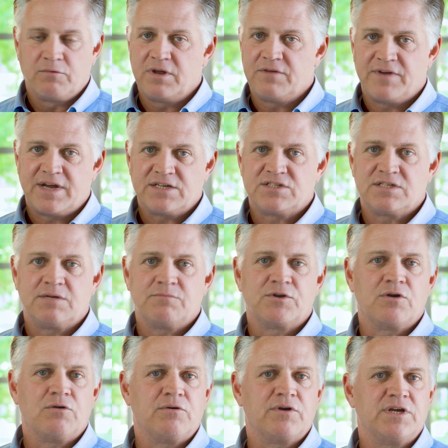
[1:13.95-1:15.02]
We have asked them to
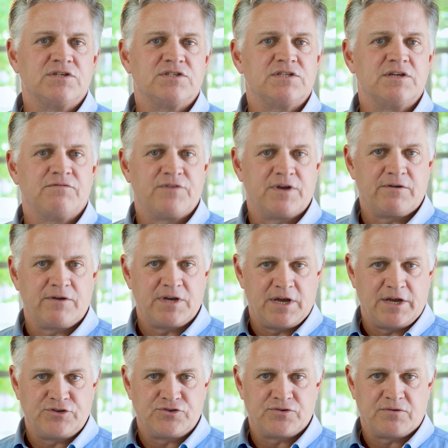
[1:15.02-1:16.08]
go against their very
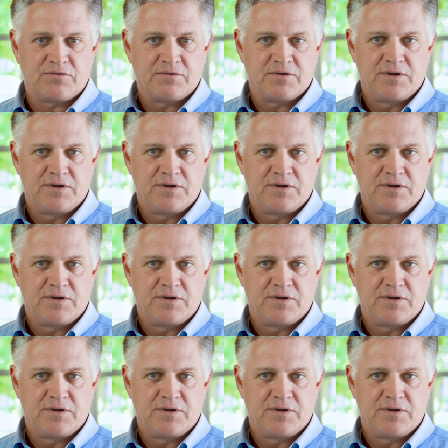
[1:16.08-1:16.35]
nature,